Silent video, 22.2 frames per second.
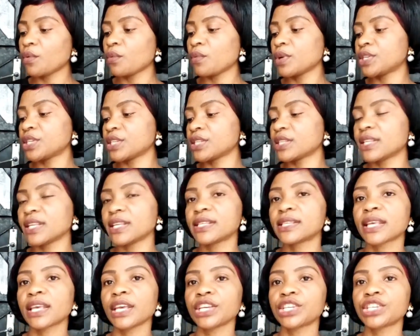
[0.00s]
which is
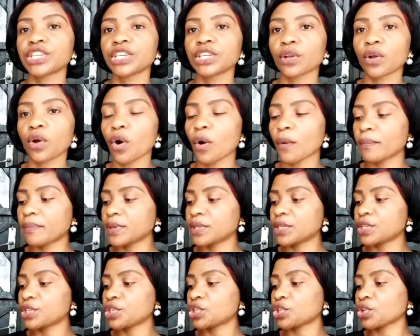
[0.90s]
this kitchen
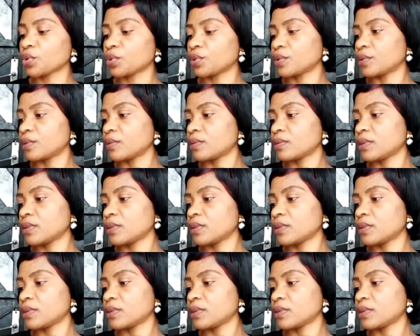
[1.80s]
competition,